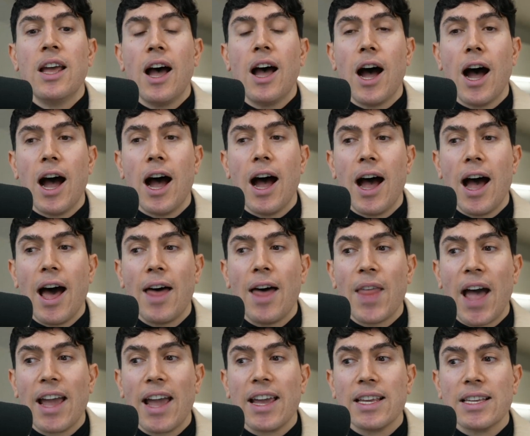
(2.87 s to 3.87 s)

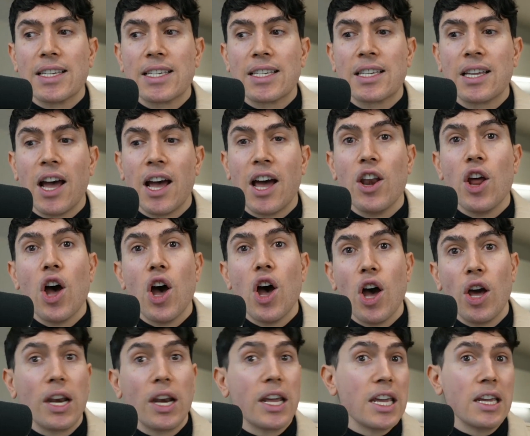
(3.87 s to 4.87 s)
And that is an
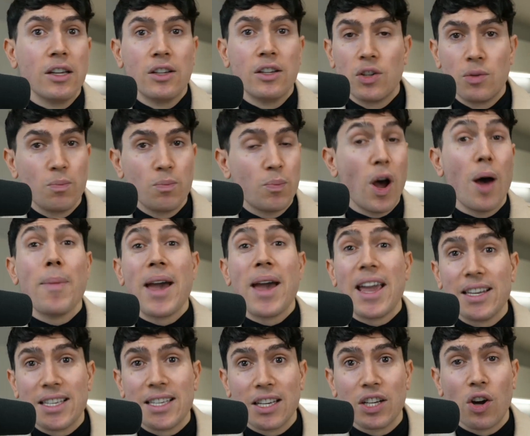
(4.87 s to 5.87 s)
early but
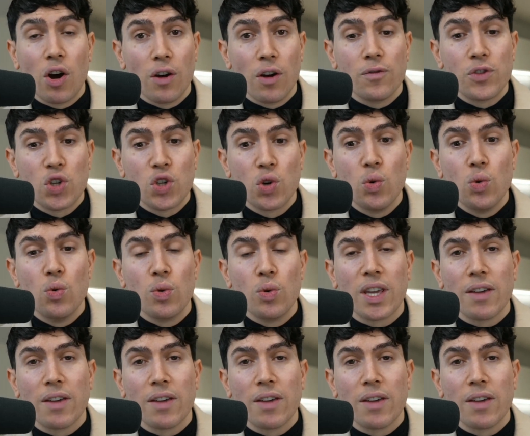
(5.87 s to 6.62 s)
amazing kind of tool,